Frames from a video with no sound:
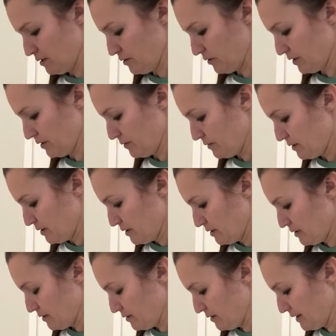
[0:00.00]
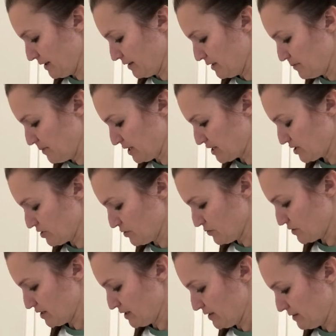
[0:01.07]
Okay, lightly mix
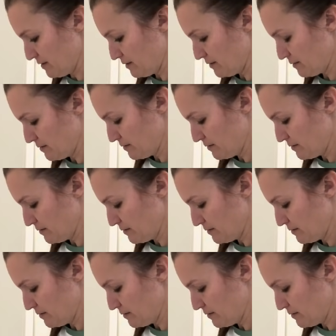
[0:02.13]
those in